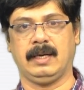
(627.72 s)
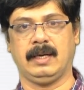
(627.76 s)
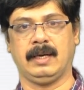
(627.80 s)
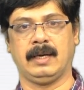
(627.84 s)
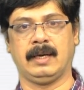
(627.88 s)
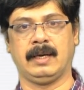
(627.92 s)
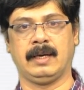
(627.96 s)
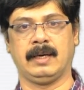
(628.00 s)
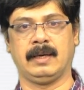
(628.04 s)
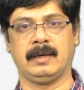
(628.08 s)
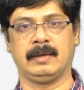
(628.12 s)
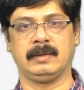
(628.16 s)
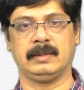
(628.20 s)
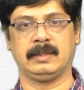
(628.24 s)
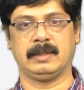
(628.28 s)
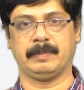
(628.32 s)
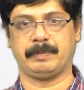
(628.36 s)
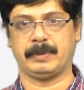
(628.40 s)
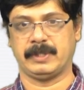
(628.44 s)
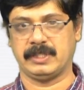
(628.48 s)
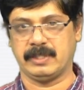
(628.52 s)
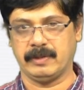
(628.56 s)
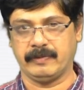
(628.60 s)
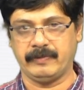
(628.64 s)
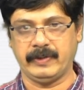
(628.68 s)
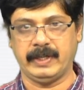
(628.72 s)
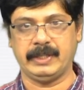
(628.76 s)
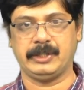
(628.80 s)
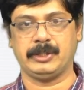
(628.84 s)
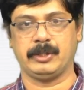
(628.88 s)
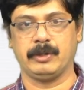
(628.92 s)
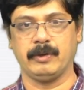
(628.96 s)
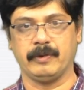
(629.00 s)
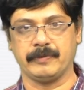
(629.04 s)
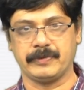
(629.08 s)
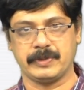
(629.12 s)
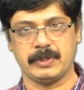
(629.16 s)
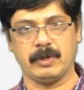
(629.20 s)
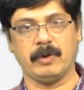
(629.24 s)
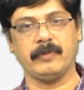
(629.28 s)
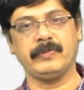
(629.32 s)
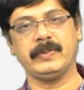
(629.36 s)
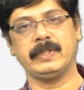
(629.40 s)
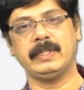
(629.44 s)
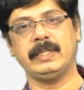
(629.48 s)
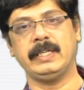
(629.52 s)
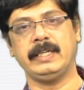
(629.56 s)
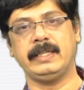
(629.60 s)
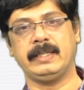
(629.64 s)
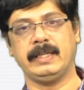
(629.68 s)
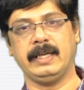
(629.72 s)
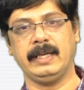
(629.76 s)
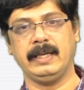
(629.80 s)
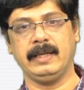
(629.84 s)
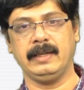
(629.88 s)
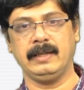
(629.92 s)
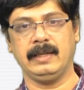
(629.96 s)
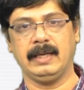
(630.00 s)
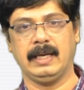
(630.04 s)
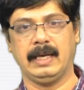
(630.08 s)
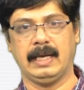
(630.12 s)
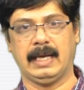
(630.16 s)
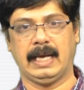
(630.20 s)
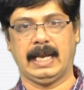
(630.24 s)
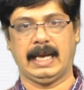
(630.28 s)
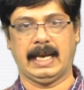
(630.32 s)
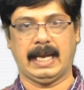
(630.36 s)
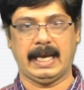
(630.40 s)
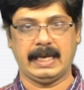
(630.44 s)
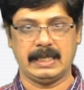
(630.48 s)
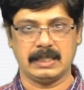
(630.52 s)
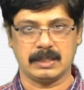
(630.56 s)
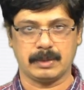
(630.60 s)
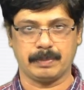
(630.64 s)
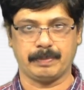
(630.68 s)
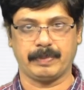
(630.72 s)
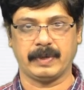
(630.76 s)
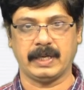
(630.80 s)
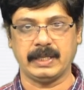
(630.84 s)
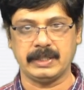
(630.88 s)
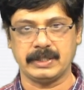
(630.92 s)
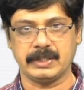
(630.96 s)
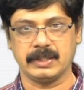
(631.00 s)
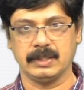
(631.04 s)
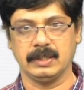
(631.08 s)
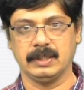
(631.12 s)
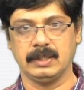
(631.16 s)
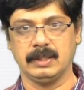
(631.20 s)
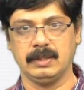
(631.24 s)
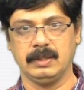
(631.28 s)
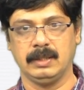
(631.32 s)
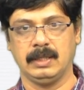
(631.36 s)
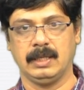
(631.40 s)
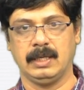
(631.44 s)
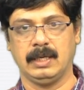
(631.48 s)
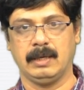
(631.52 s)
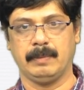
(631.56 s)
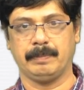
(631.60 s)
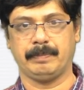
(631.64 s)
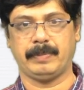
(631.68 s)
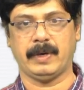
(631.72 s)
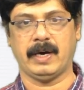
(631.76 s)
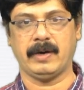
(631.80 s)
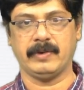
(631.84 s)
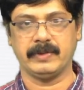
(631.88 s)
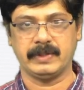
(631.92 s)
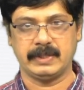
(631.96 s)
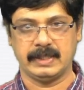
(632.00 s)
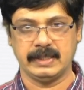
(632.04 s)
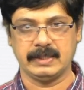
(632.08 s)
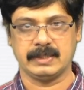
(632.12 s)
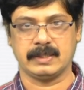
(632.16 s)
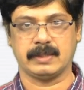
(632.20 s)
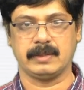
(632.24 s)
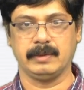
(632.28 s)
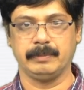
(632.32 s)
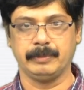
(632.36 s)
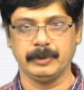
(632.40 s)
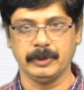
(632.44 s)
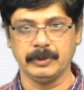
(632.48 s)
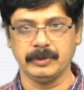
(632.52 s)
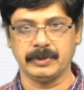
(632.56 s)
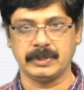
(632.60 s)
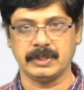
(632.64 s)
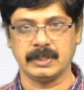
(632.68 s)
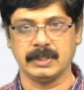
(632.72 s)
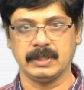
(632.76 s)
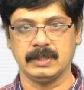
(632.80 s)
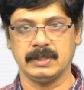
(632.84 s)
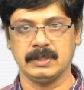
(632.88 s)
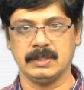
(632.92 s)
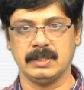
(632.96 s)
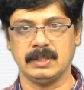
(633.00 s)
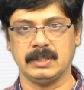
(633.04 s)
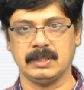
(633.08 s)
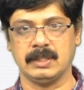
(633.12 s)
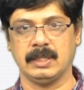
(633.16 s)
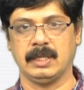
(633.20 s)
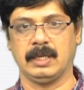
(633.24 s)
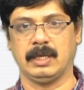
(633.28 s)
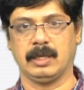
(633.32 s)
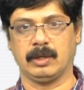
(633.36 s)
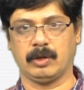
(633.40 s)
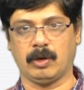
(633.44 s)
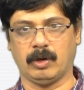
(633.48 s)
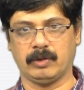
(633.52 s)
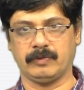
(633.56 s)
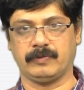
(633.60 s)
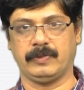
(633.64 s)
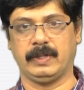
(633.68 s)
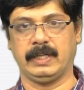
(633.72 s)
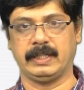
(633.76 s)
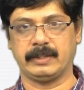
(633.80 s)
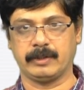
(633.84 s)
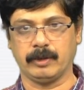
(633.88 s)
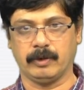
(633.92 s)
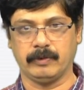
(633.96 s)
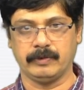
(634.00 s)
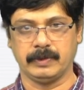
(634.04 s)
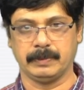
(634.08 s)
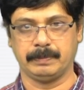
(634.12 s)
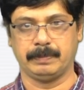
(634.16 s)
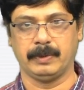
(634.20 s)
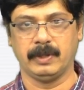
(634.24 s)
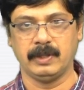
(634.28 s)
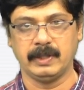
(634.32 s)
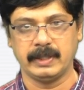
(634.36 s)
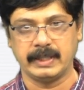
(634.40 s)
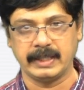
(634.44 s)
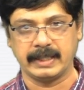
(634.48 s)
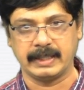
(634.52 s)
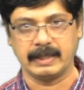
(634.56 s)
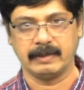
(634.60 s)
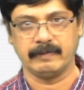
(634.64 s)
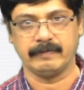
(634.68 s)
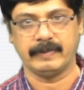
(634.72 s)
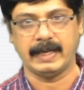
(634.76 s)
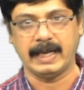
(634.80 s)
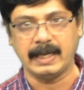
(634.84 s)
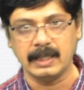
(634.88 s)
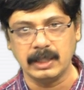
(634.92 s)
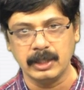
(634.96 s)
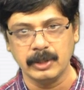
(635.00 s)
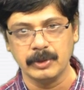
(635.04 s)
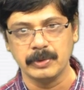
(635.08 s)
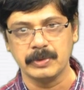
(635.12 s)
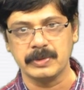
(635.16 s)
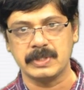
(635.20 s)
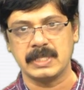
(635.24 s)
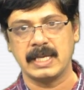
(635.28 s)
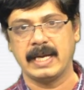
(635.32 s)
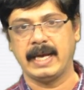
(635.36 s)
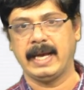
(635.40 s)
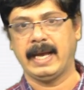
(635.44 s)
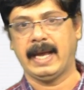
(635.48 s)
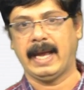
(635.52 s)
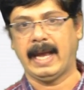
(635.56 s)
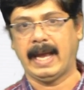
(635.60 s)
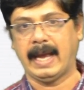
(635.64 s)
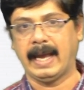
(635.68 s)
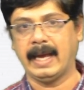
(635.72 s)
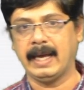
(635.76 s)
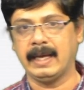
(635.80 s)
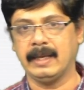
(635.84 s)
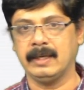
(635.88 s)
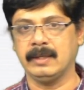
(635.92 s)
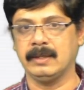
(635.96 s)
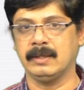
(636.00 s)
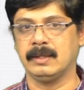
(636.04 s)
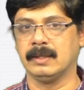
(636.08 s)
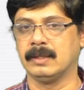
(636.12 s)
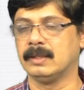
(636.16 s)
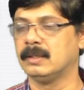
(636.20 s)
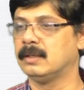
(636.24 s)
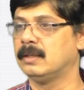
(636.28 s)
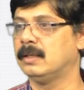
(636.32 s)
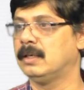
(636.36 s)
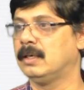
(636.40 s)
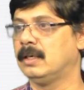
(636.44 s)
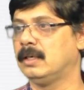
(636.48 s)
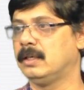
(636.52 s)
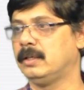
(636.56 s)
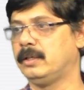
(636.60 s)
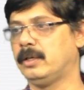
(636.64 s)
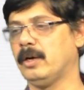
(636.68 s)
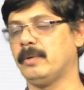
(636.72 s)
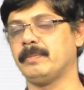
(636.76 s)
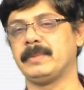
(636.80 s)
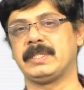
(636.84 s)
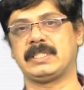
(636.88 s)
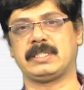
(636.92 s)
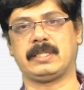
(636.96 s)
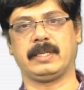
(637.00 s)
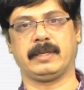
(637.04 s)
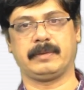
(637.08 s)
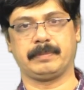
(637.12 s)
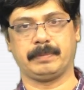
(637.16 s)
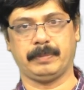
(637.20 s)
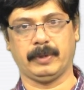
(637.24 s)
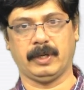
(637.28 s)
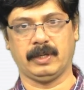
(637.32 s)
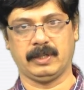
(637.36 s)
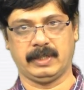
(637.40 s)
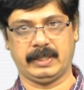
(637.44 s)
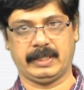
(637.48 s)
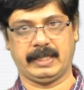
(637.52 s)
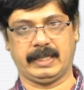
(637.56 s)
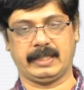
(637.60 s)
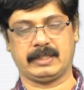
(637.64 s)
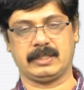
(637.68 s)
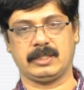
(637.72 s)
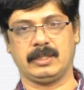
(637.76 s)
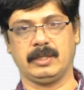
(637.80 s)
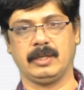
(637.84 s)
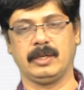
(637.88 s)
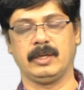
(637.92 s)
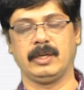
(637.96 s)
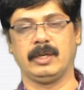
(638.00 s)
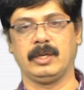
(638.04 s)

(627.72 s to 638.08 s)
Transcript: the preservation of sovereignty, alliance pressure, power distributions, conflict over political values, and domestic politics.